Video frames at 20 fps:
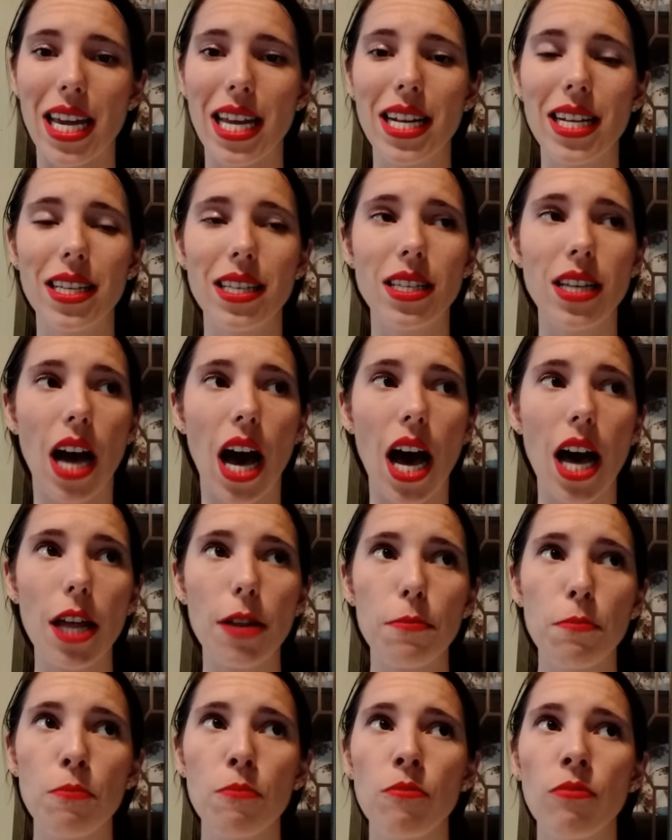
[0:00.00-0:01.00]
It is
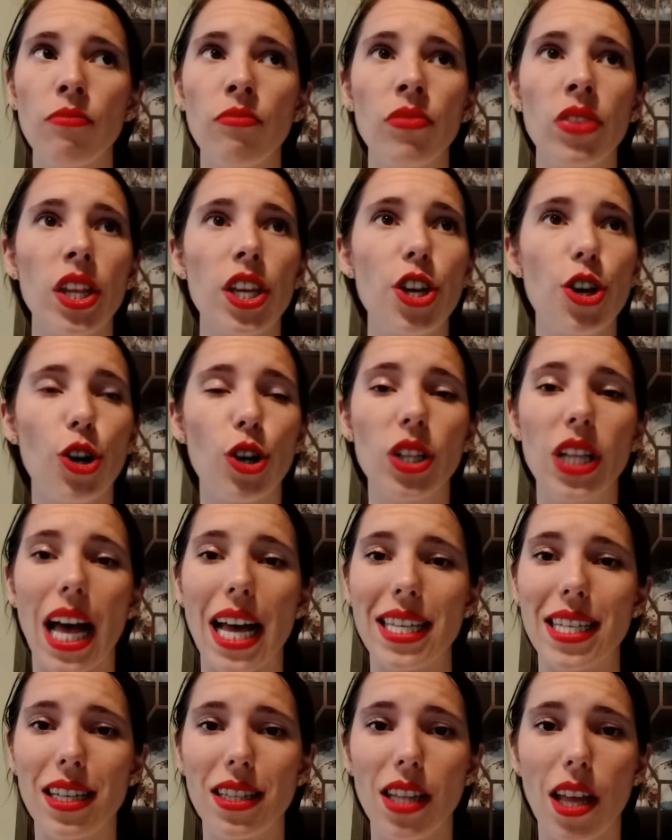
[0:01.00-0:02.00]
not your
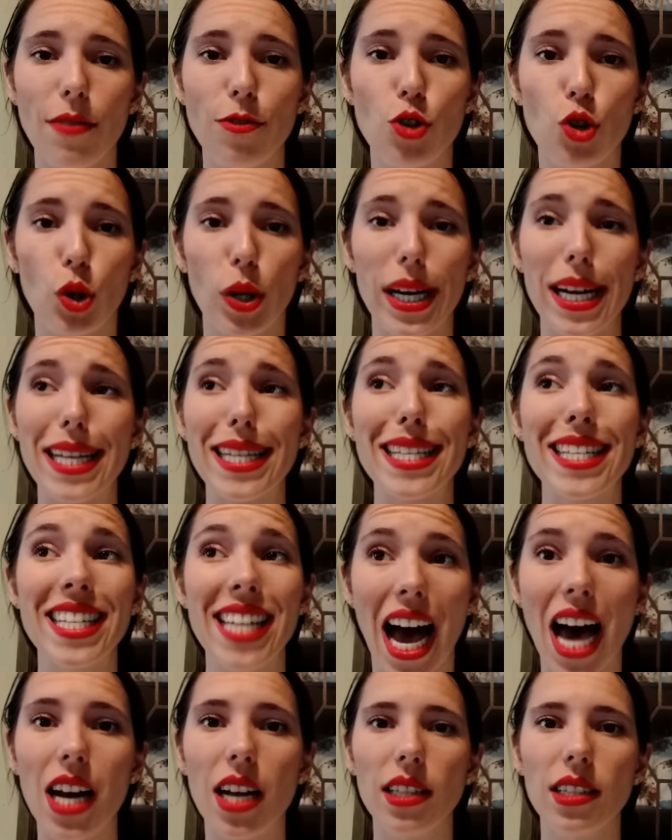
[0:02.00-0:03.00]
classic love story. It's
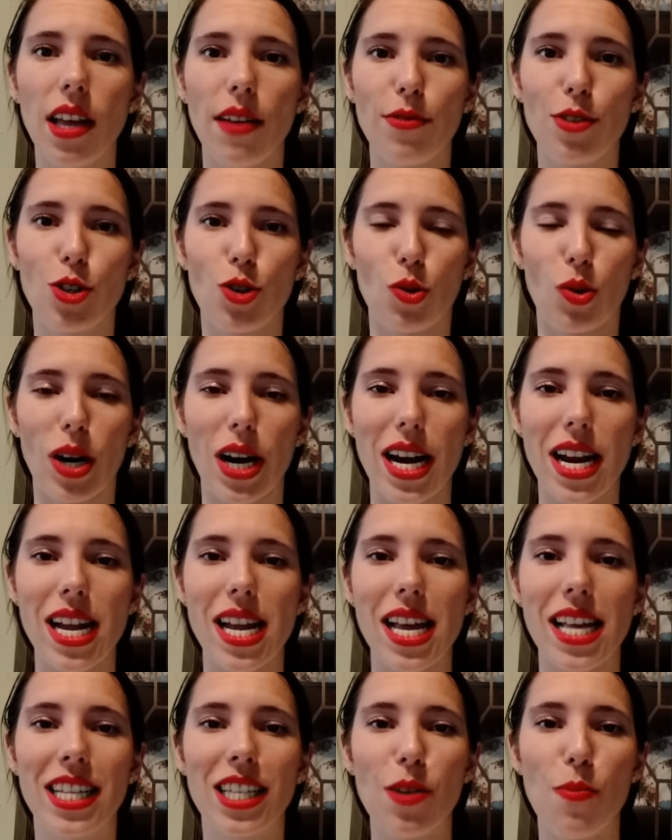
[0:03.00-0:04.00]
not a love
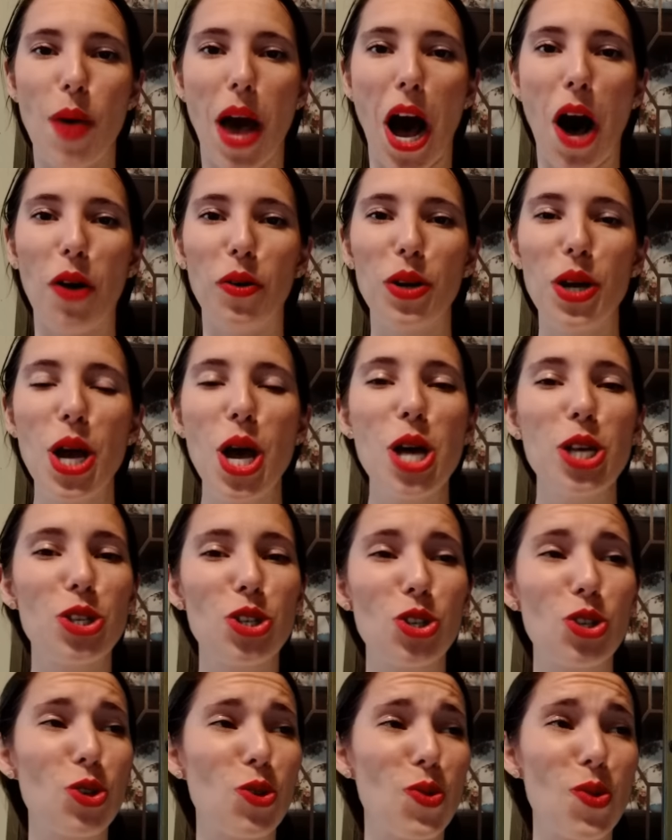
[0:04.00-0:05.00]
story. It's about
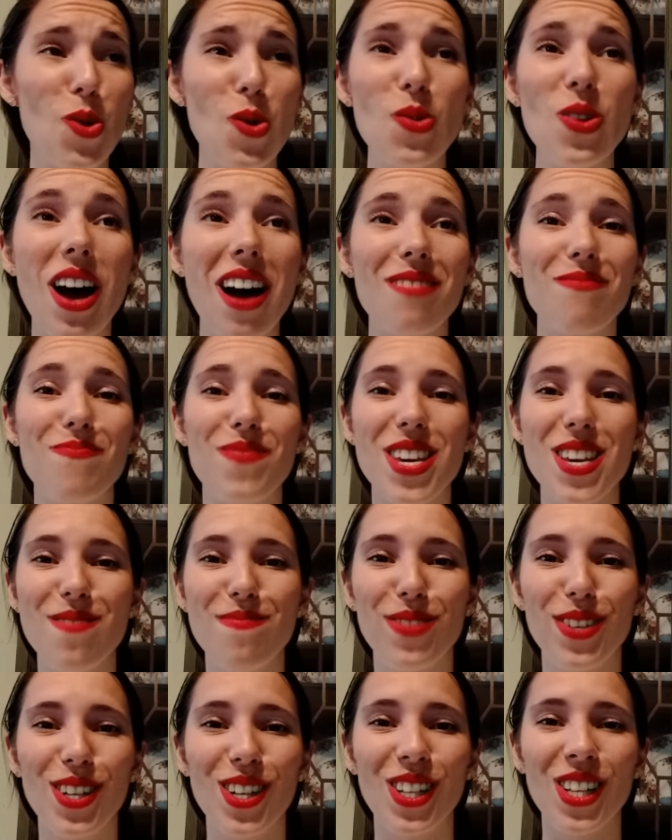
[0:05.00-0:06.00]
screwed up
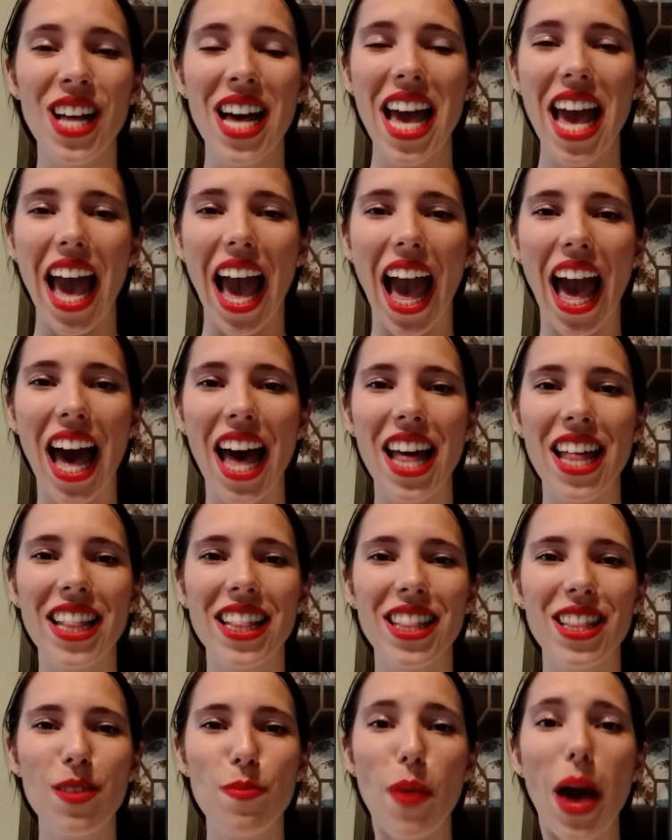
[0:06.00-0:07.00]
people
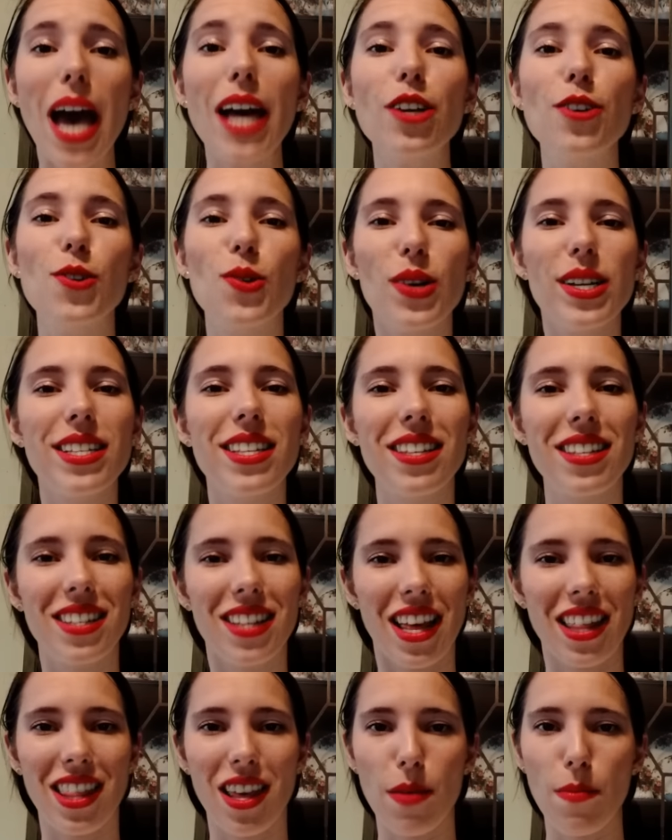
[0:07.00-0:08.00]
and the bad choices
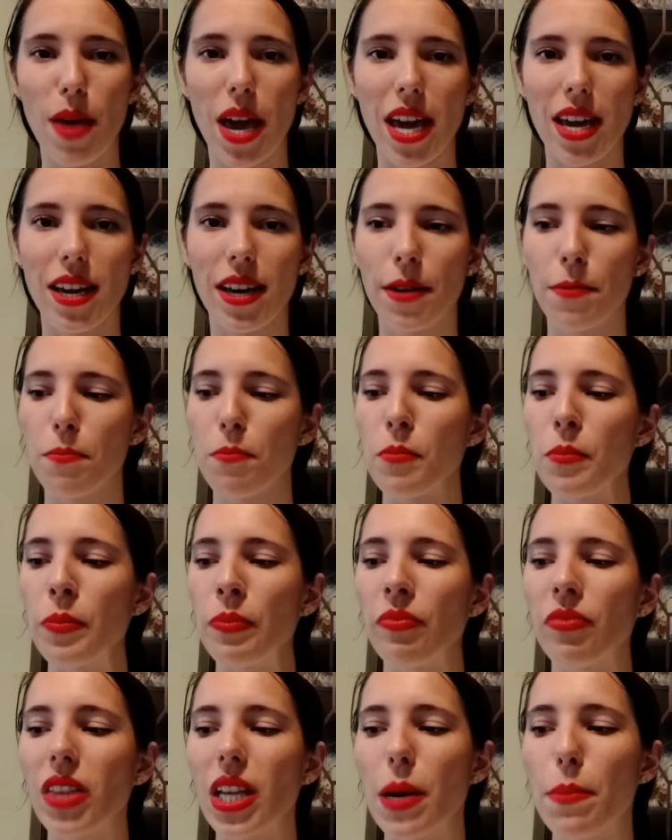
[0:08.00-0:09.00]
that they make.
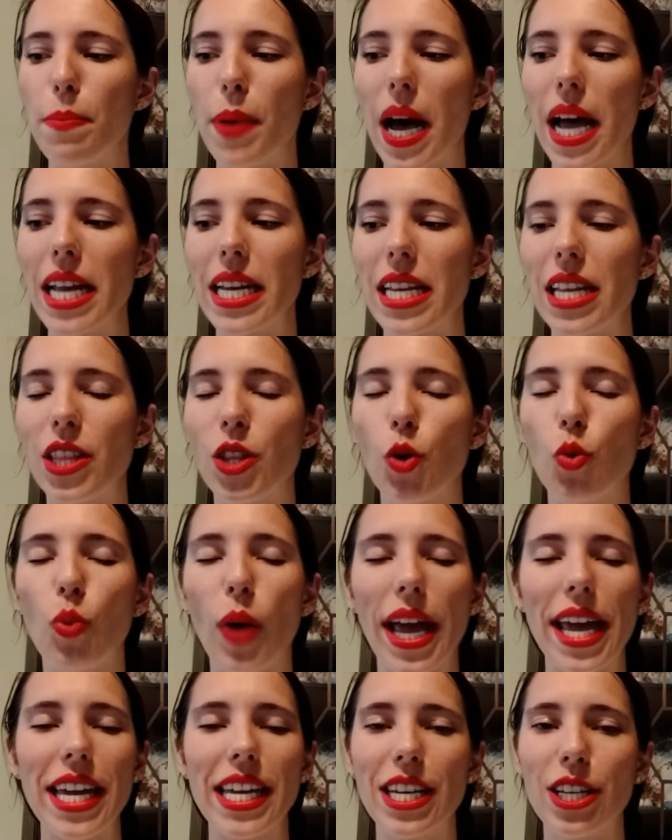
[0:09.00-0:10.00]
But the
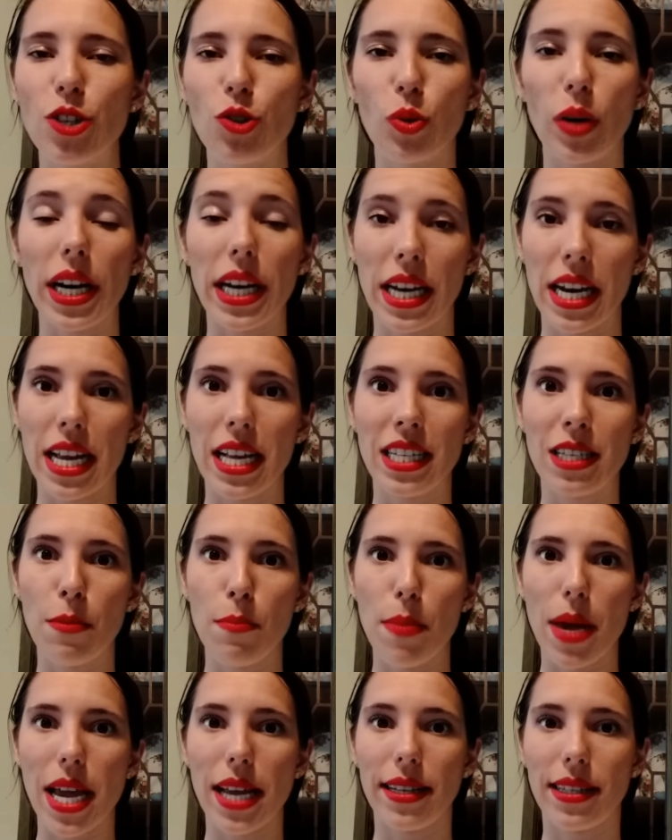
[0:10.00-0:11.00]
way it is written is
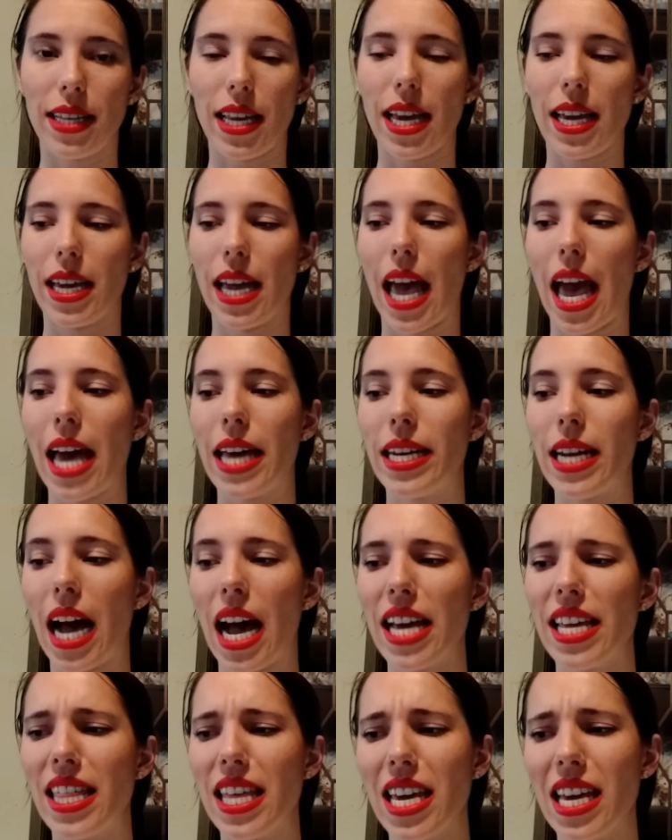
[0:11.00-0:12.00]
amazing, and
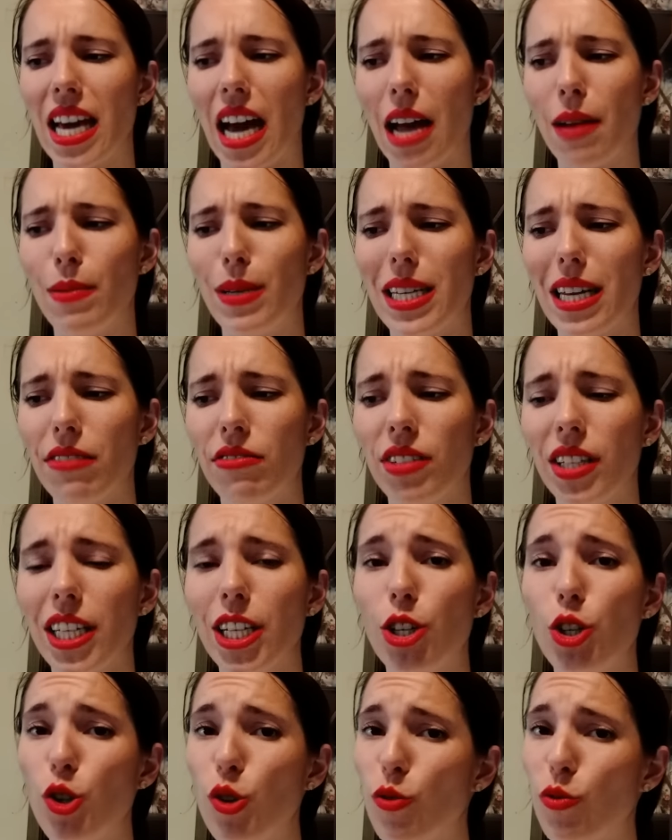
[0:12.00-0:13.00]
I think I'm
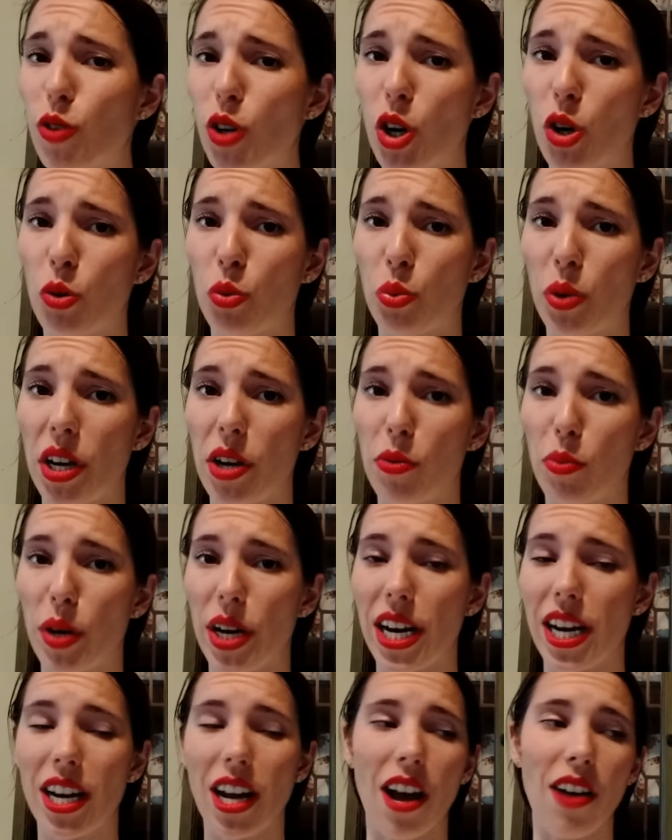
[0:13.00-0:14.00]
definitely due for a
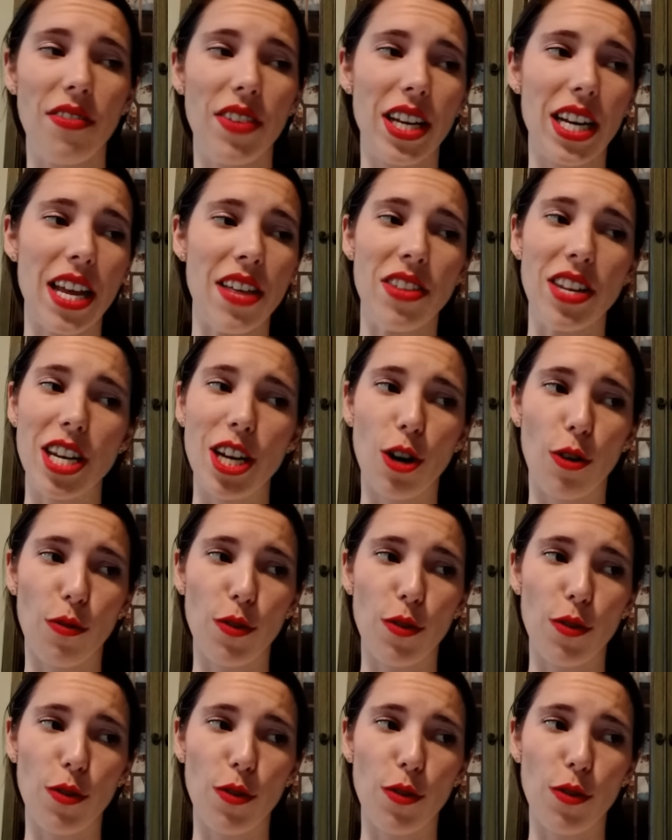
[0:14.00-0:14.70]
reread of it in the near